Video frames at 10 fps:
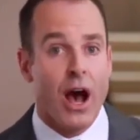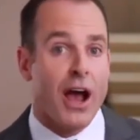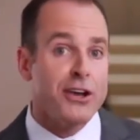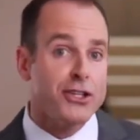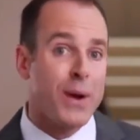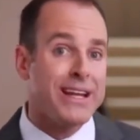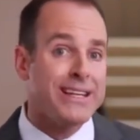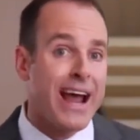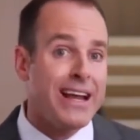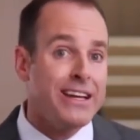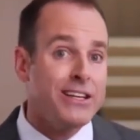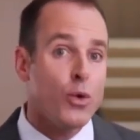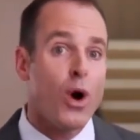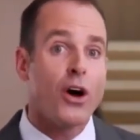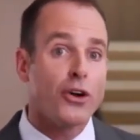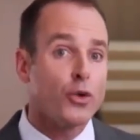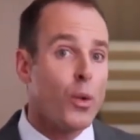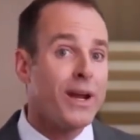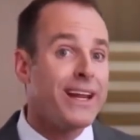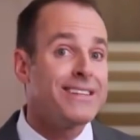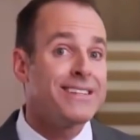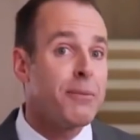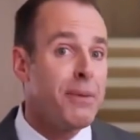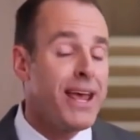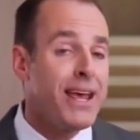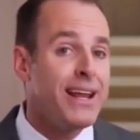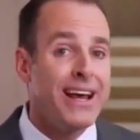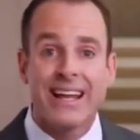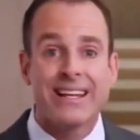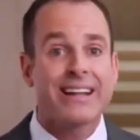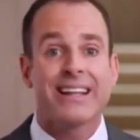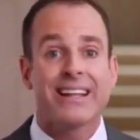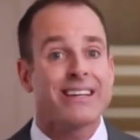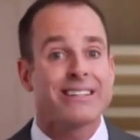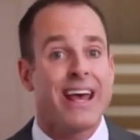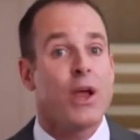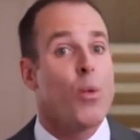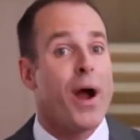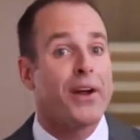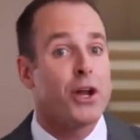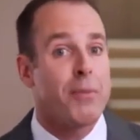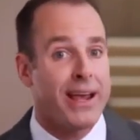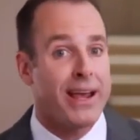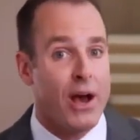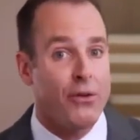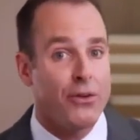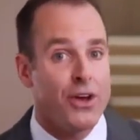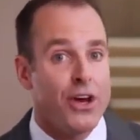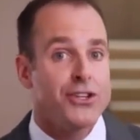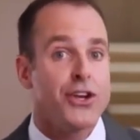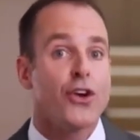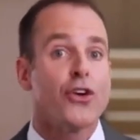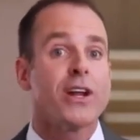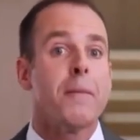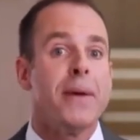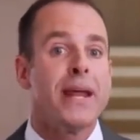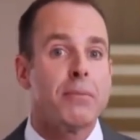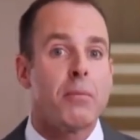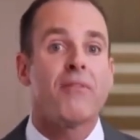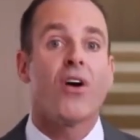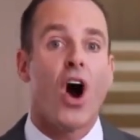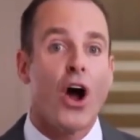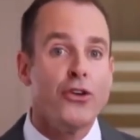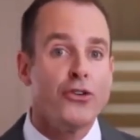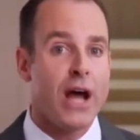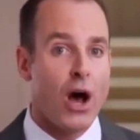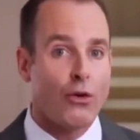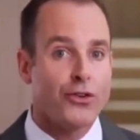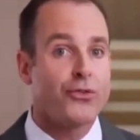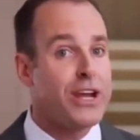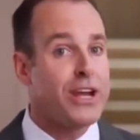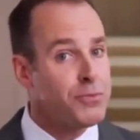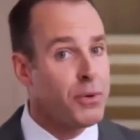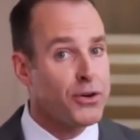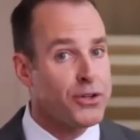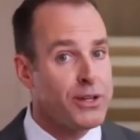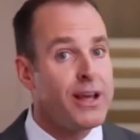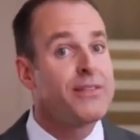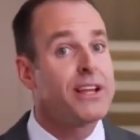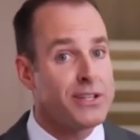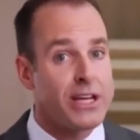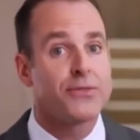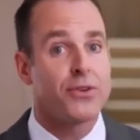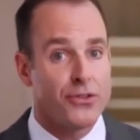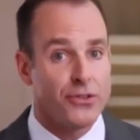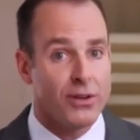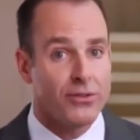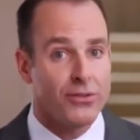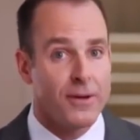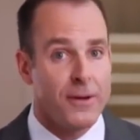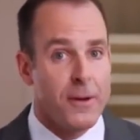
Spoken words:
I used to wait 90 to 120 days to get paid, not the next day wired into my account. So you're earning a minimum of $100 for each person that signs up for the service.